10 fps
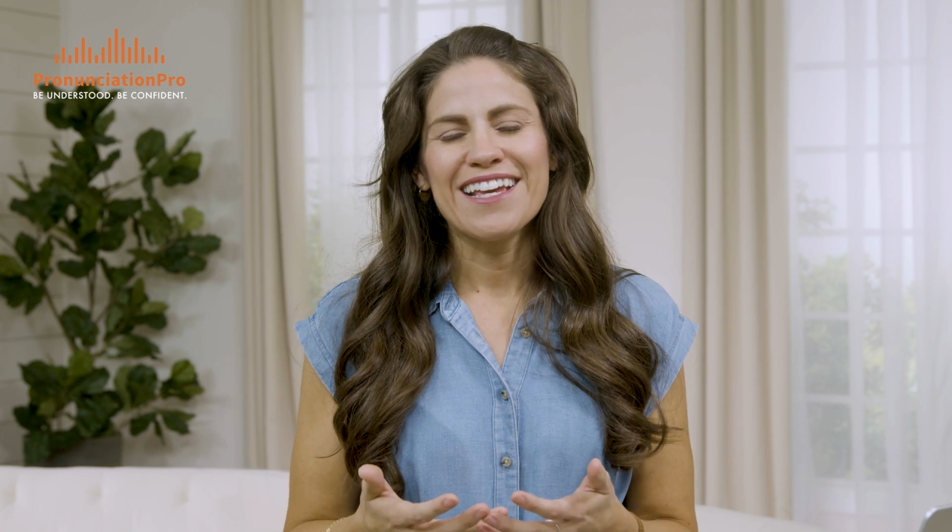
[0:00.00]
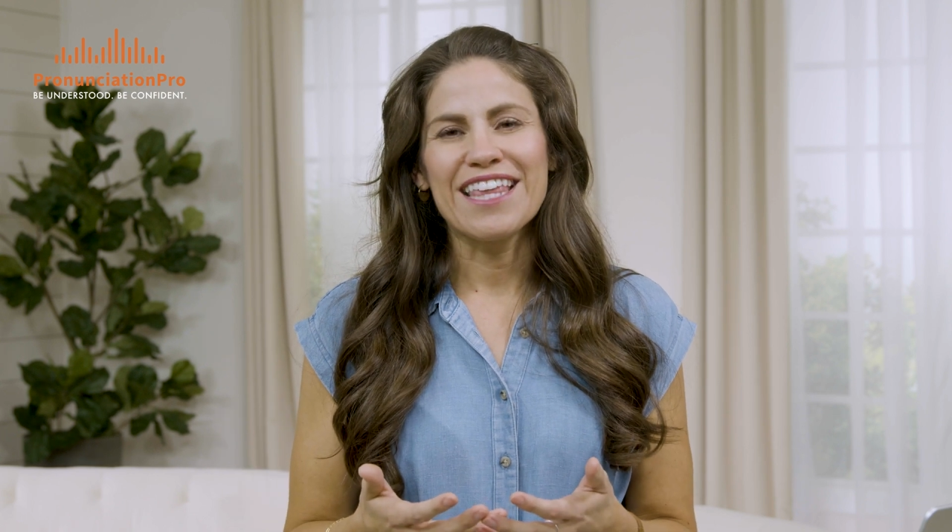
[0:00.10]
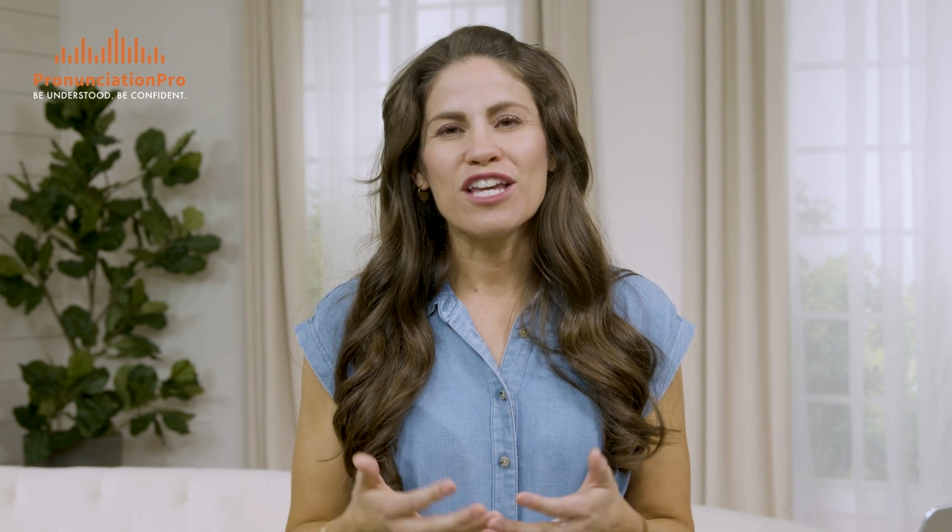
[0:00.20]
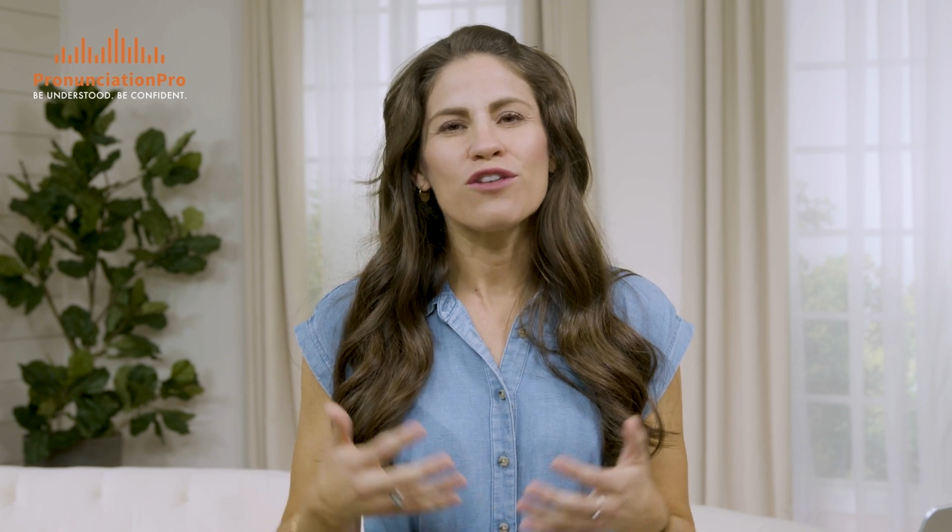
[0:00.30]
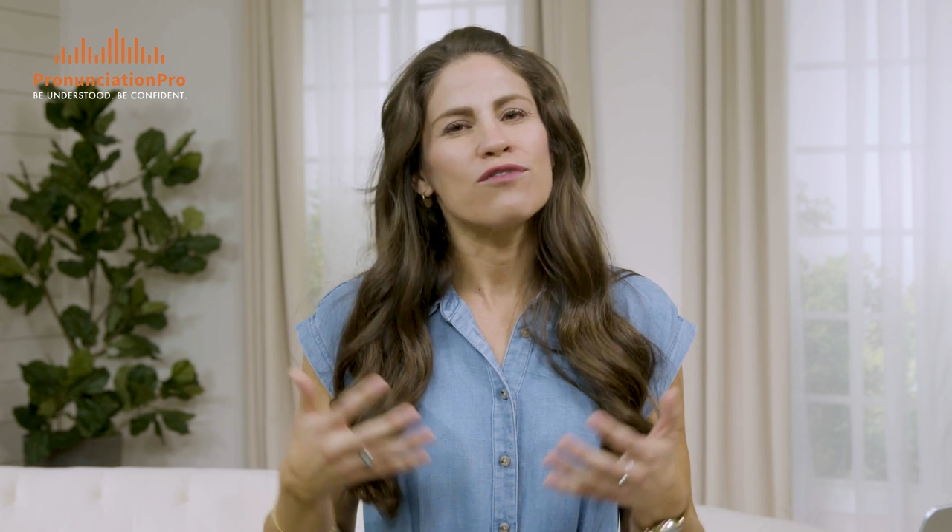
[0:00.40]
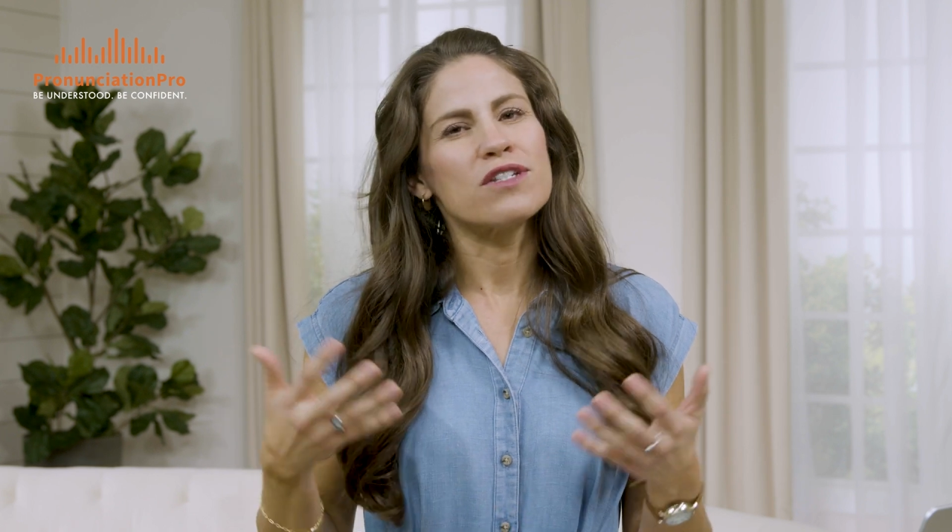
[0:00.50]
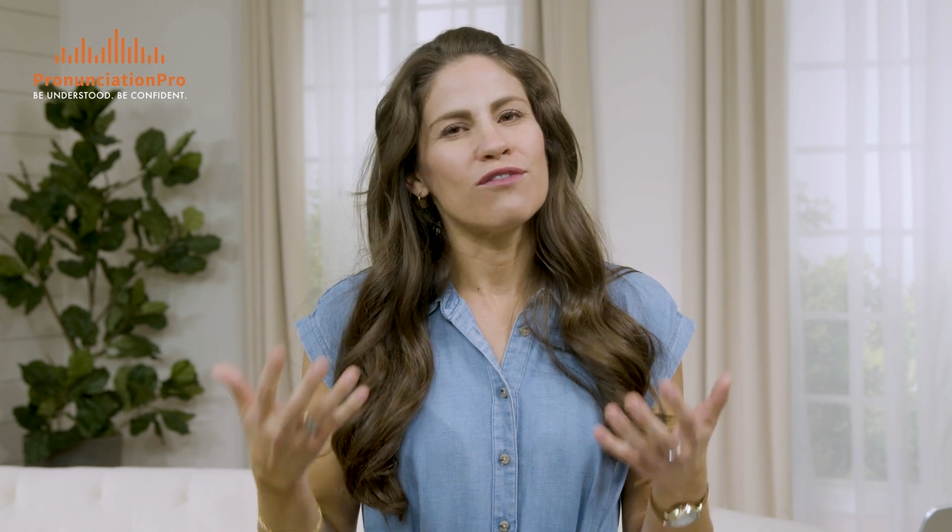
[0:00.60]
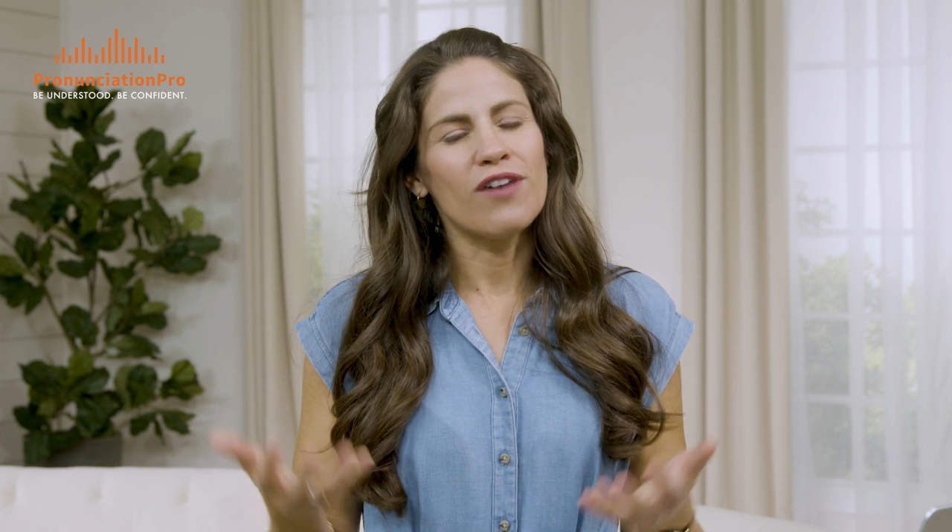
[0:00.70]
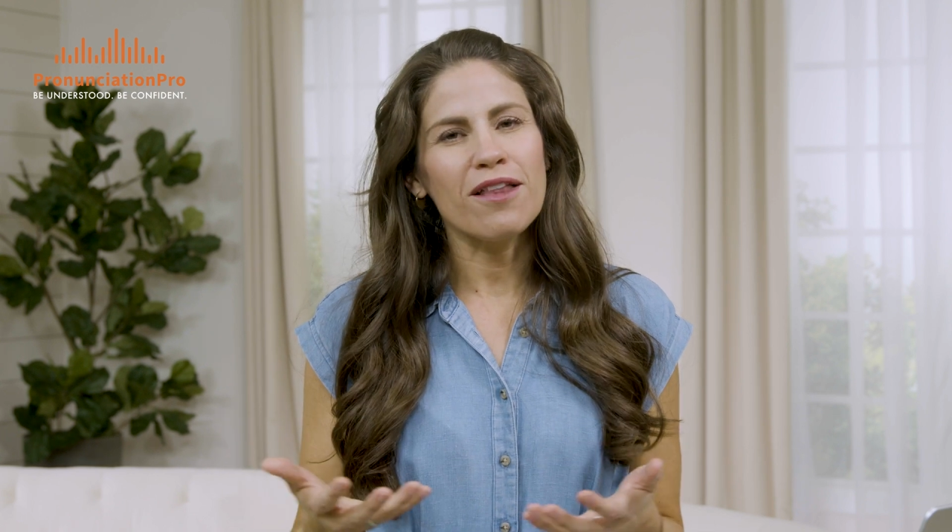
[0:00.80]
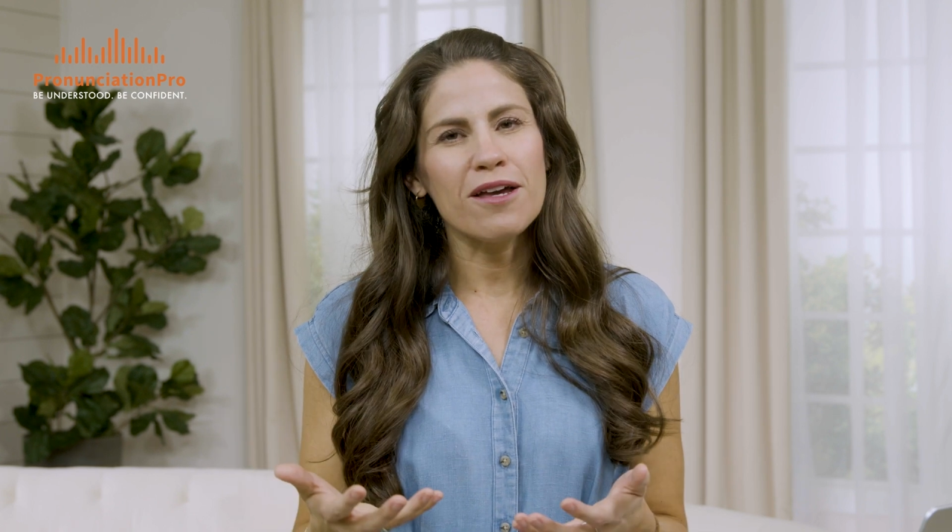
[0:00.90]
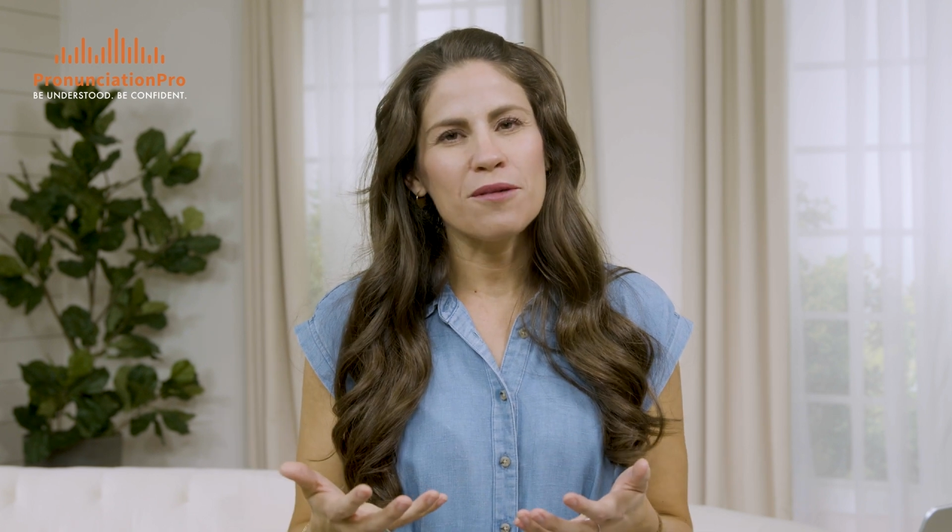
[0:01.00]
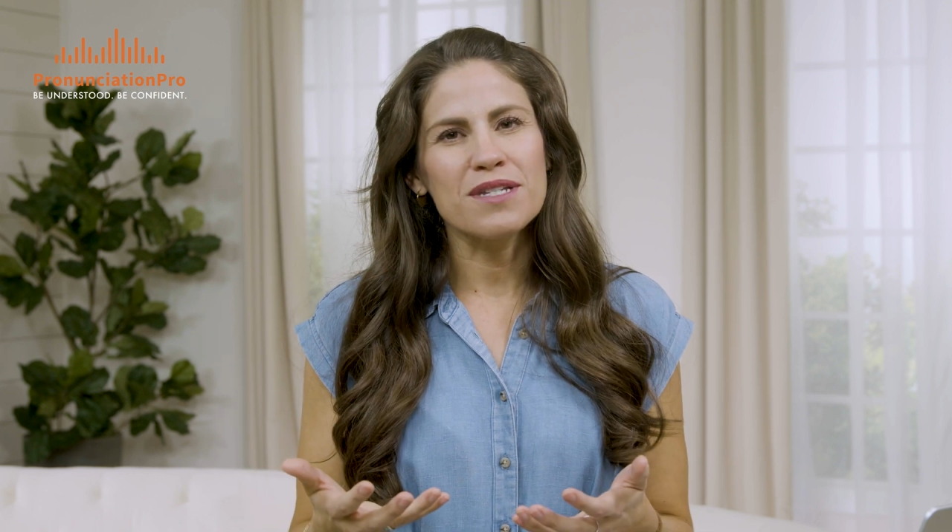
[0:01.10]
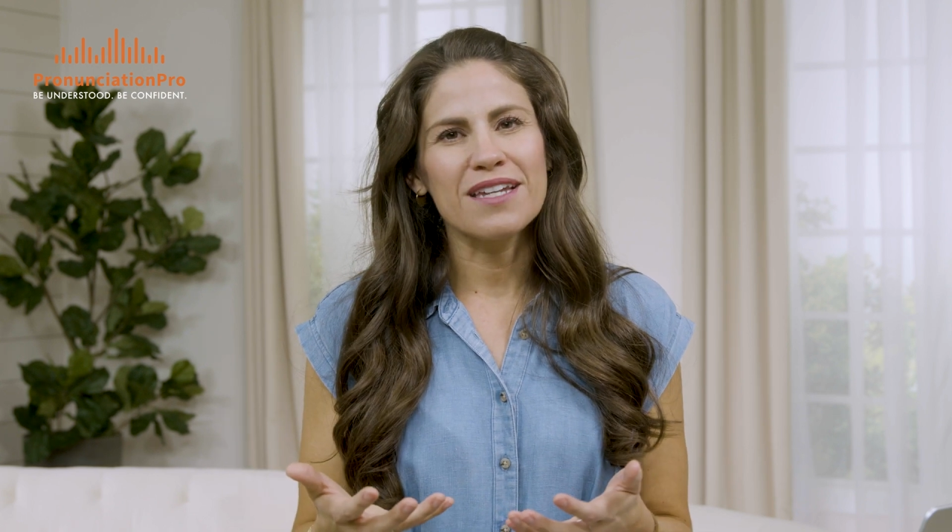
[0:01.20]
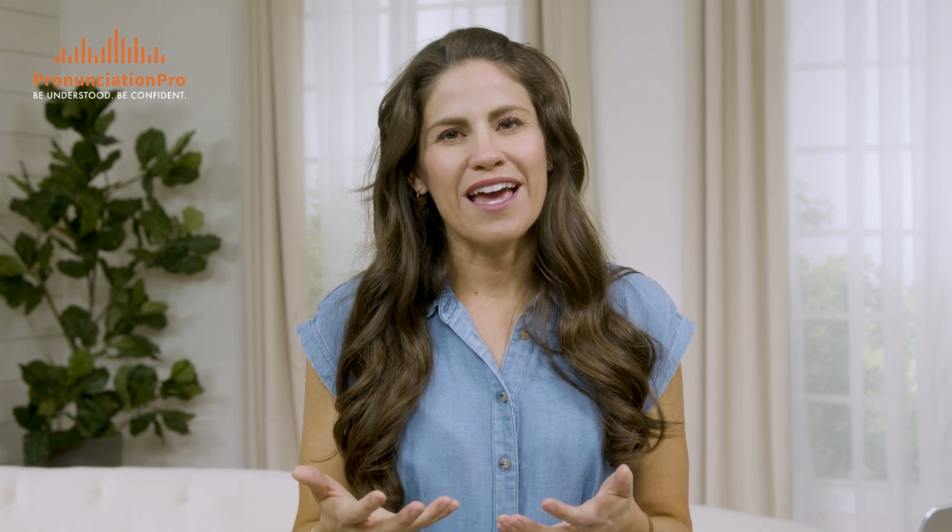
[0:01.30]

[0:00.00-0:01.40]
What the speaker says: you've developed